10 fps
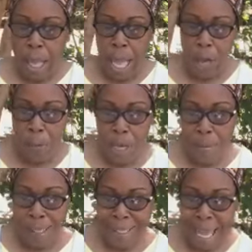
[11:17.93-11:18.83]
And we
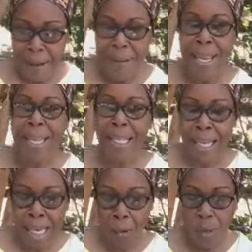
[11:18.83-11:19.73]
must have a
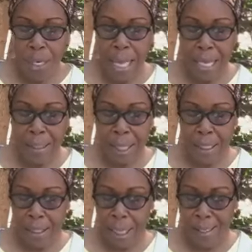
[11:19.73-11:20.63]
clear
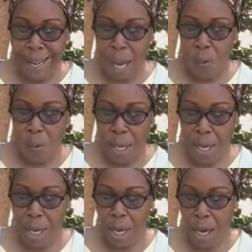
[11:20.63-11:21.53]
realization that
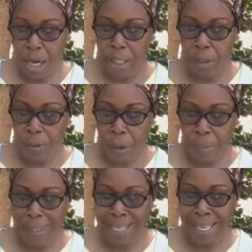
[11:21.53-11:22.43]
we are to
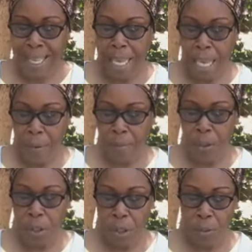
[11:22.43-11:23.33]
represent him
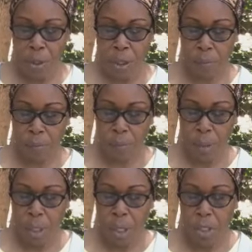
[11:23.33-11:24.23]
to the world.
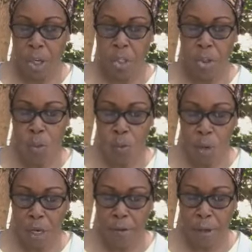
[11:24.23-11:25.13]
Those who
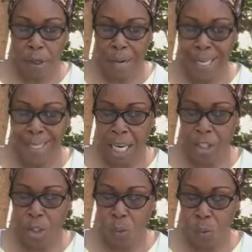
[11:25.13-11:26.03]
work for Christ are
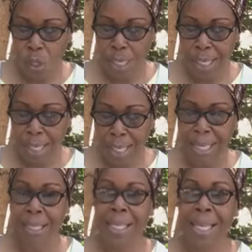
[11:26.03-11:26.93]
to work
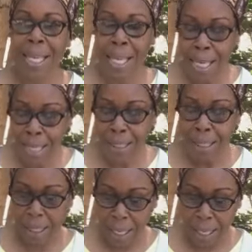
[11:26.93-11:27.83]
in his
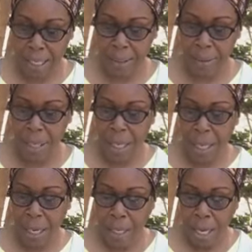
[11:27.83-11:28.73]
line.
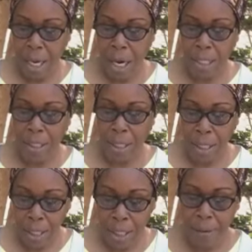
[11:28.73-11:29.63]
They are to
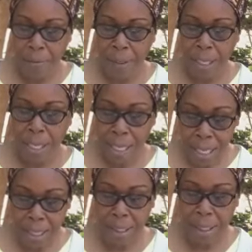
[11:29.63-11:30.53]
live
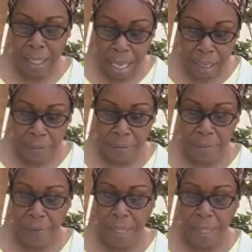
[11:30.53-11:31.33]
his life.